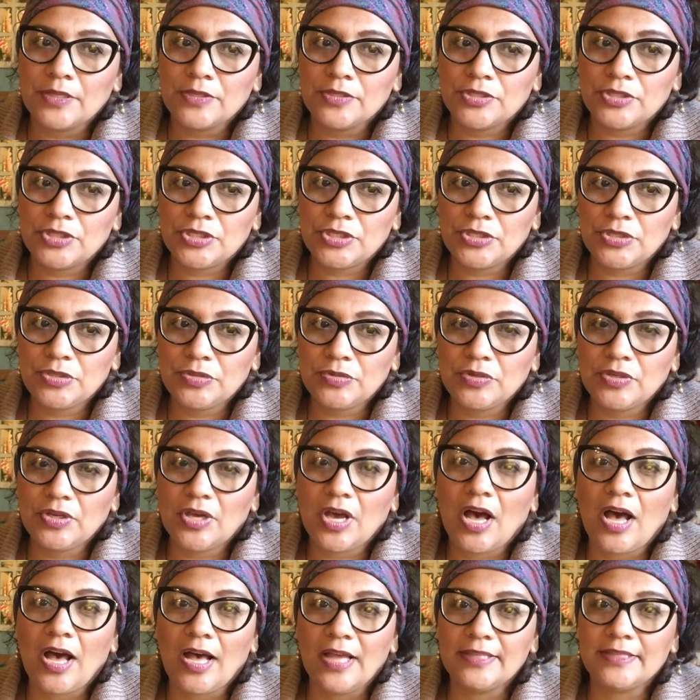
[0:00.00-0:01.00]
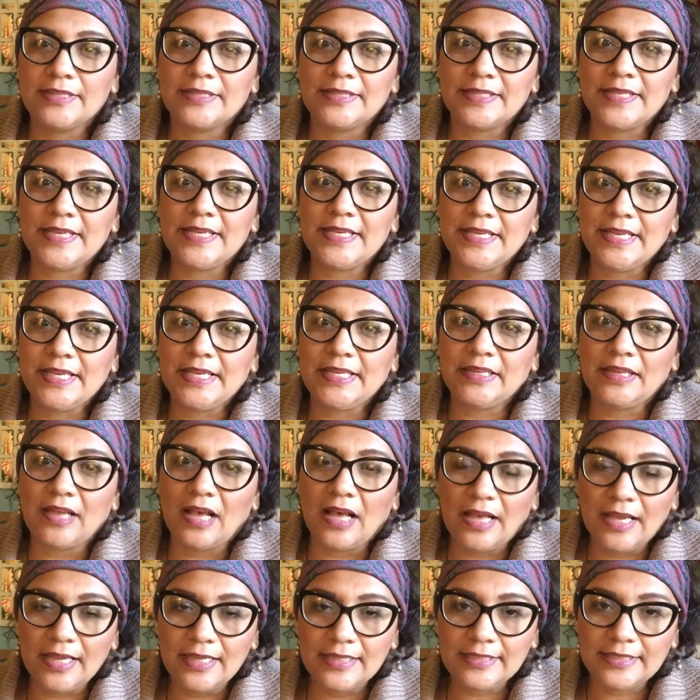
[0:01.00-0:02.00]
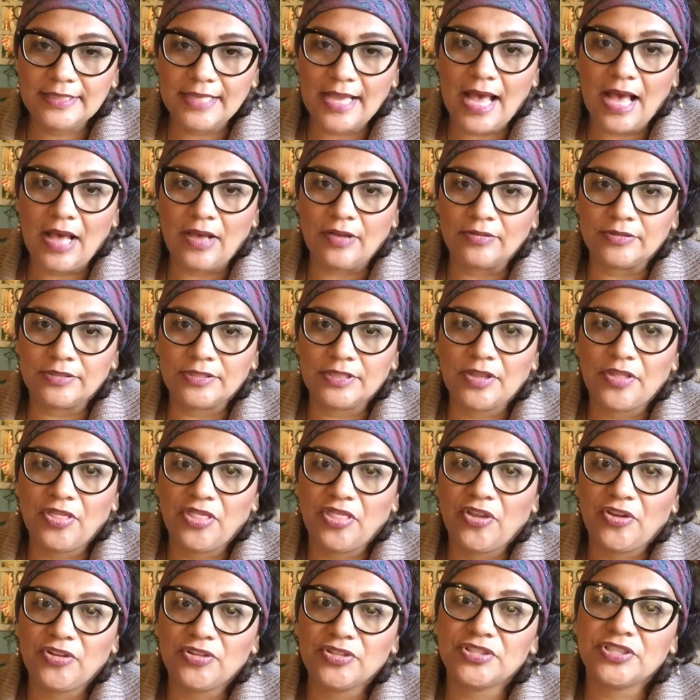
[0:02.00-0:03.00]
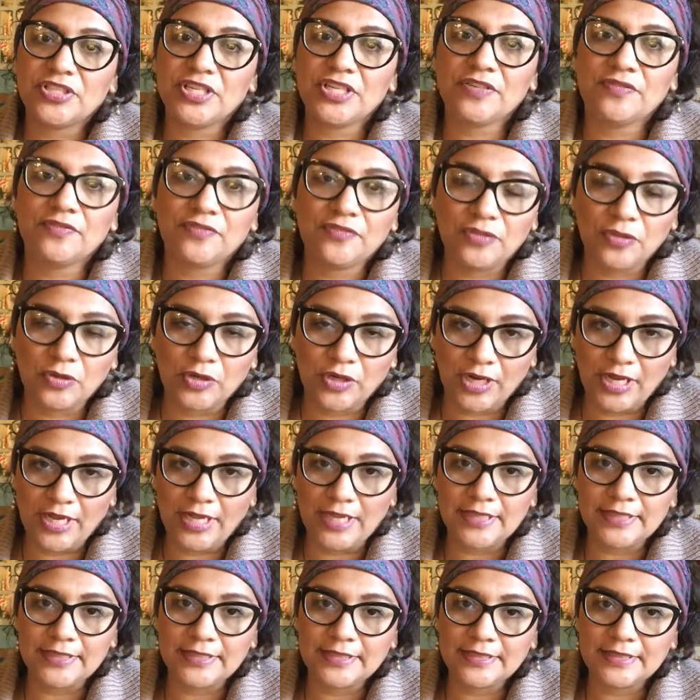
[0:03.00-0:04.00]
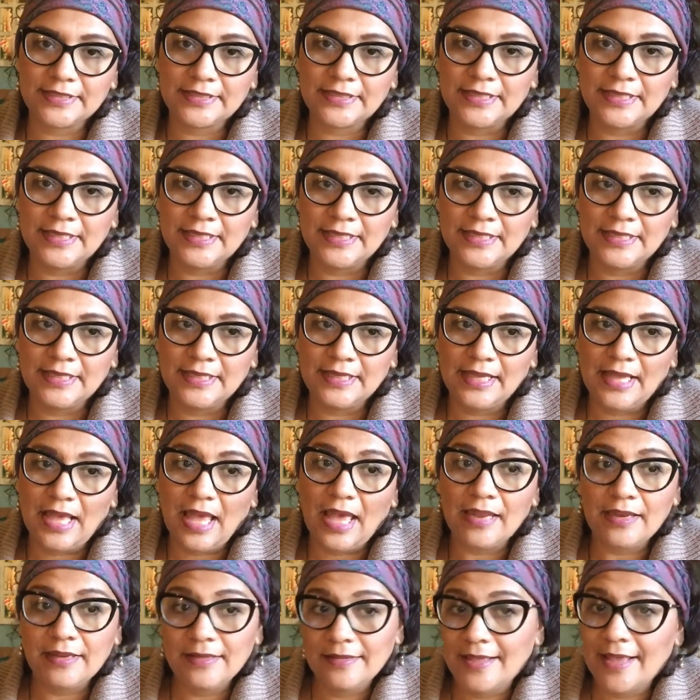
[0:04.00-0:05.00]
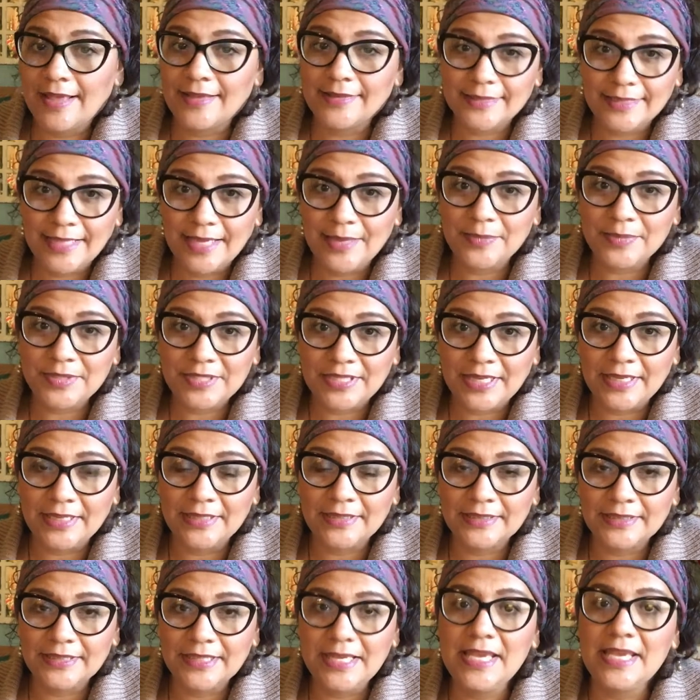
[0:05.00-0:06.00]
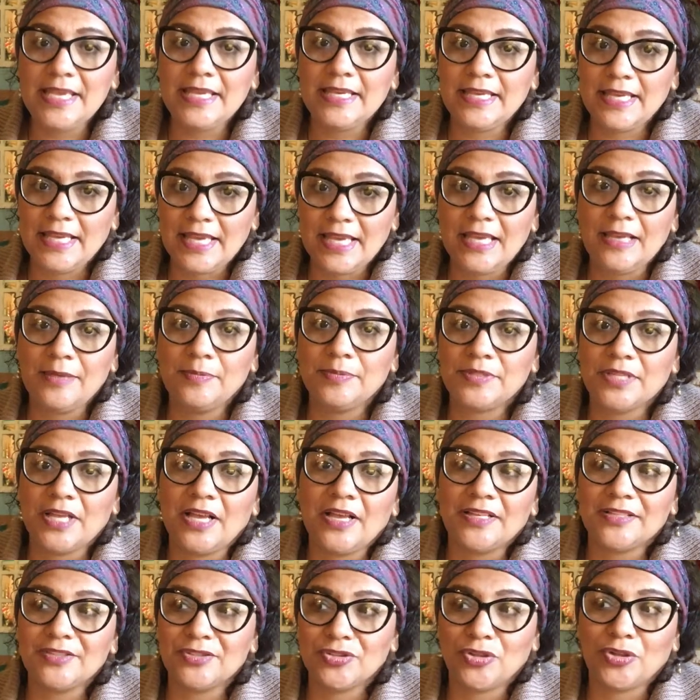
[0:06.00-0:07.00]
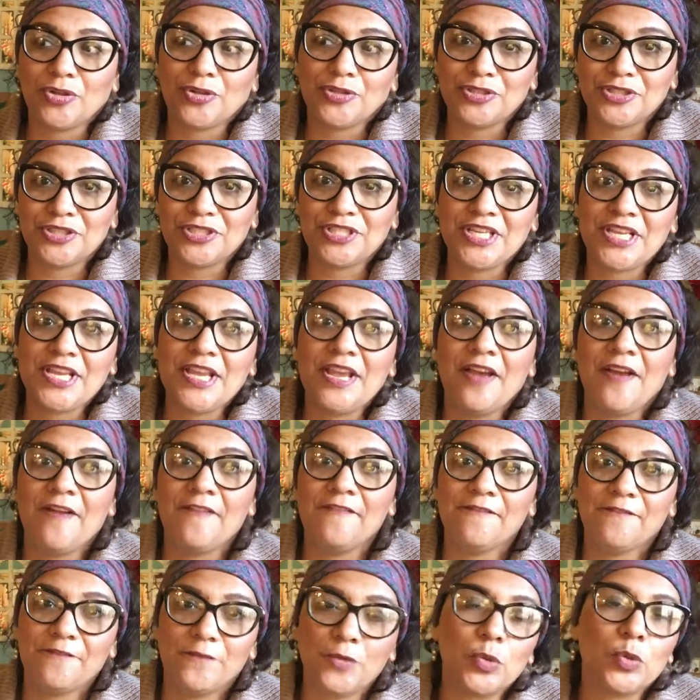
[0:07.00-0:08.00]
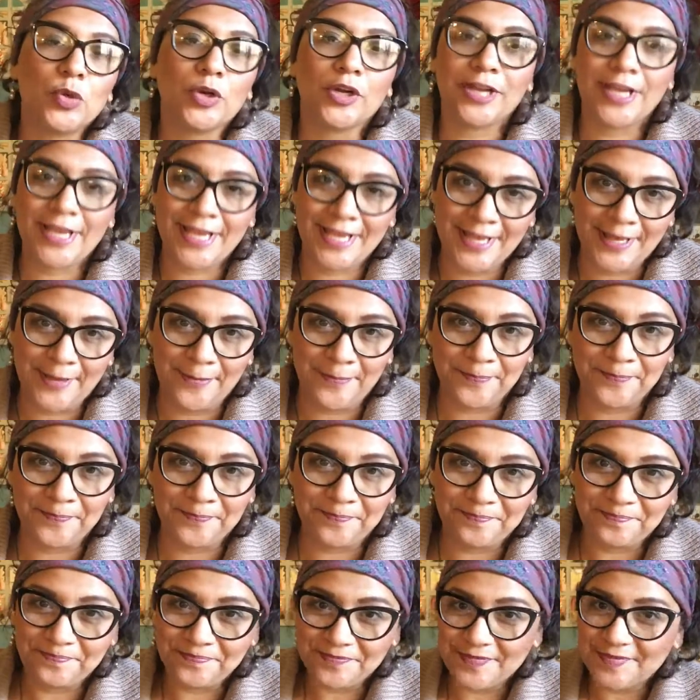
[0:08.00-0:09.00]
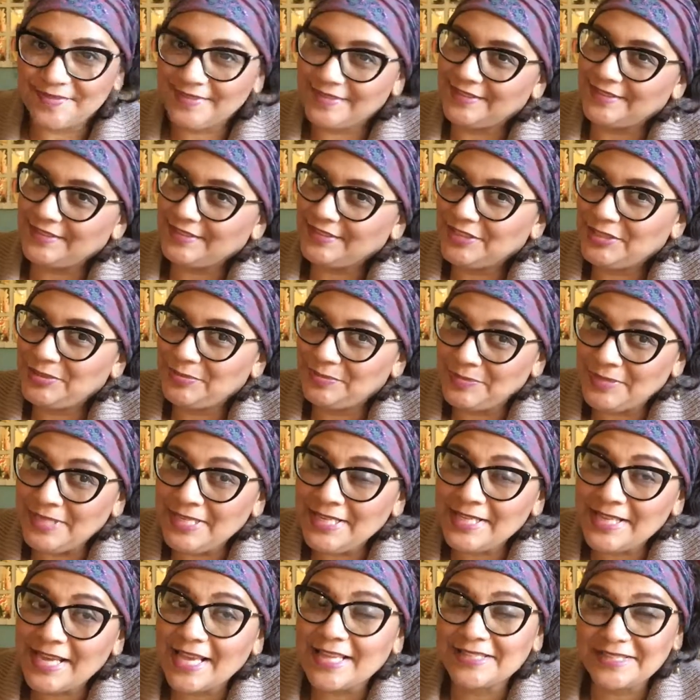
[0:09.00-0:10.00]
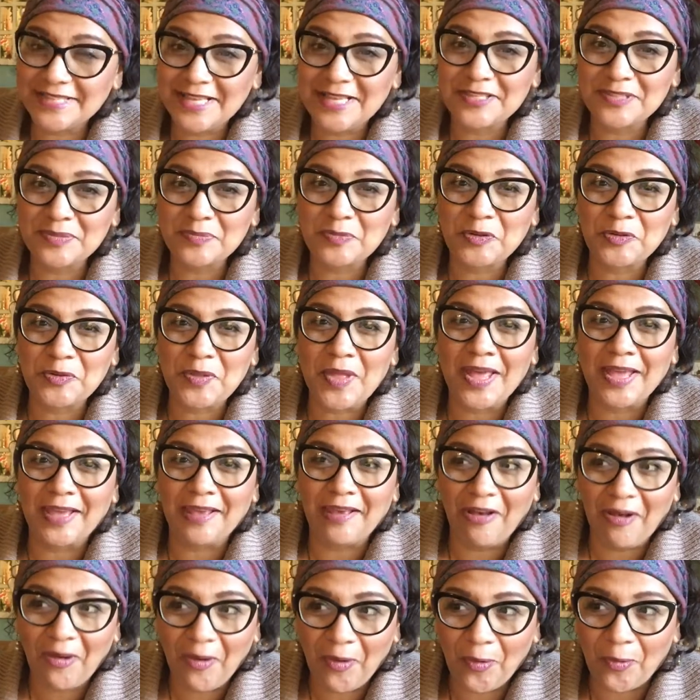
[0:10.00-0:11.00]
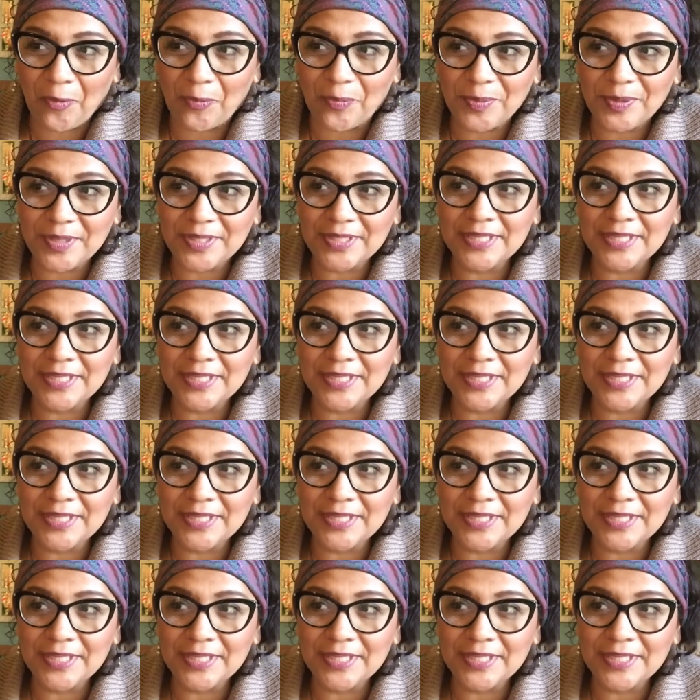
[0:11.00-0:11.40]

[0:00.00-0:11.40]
to God seeking us out, thirsting for us. And in that same sense, He keeps us thirsty for Him. To me, that sounds more like hope.